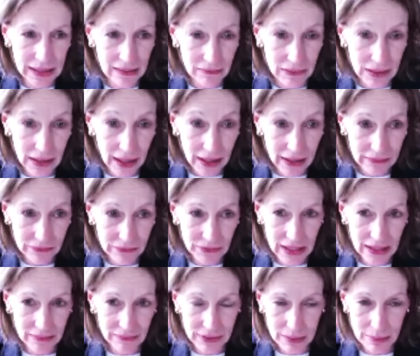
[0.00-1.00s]
have life and
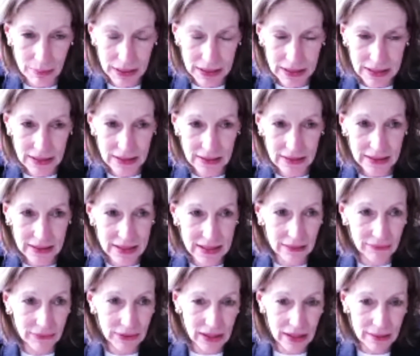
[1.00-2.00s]
have it abundant the
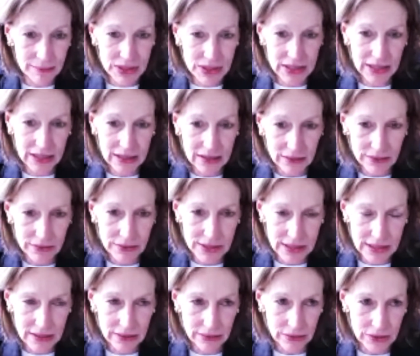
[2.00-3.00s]
devil comes to kill
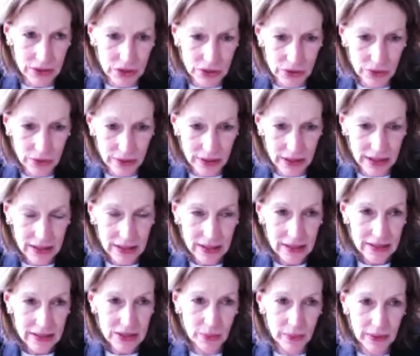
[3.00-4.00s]
steal and destroy
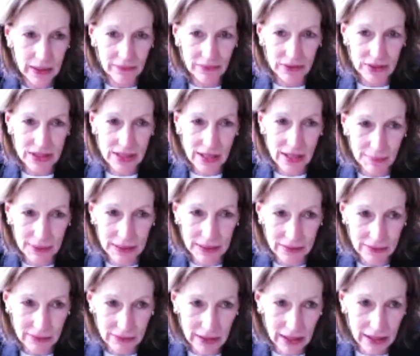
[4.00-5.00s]
so whatever's coming
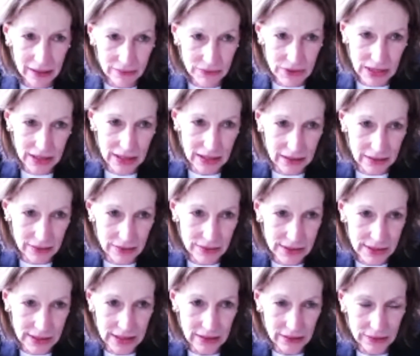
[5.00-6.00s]
in your life to kill,
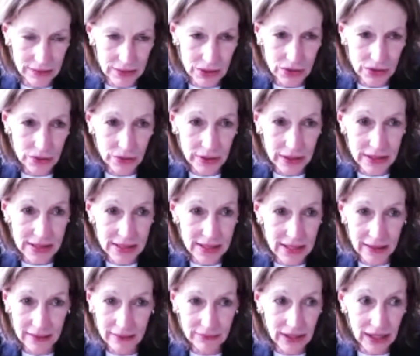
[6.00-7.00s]
steal, and destroy, it's
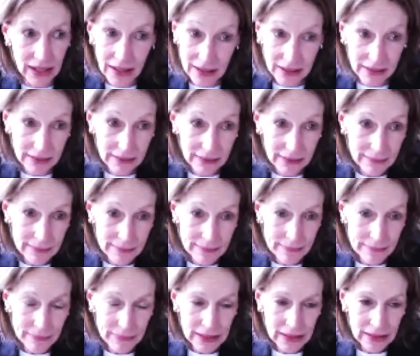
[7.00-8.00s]
not of God.
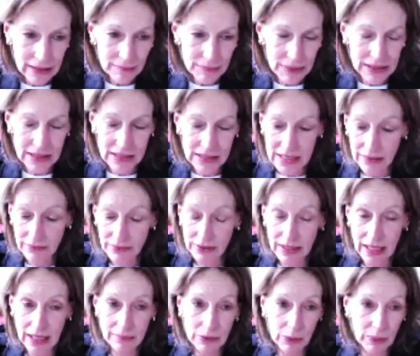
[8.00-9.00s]
Jesus. the devil
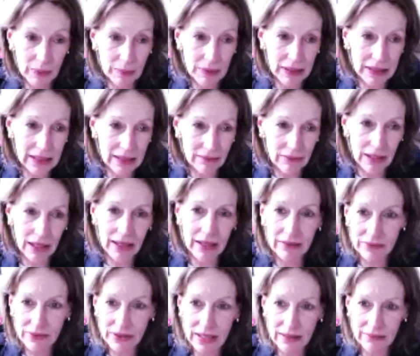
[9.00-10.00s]
came that we might have
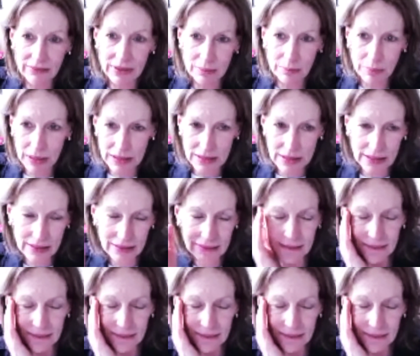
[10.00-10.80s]
life and have it abundant.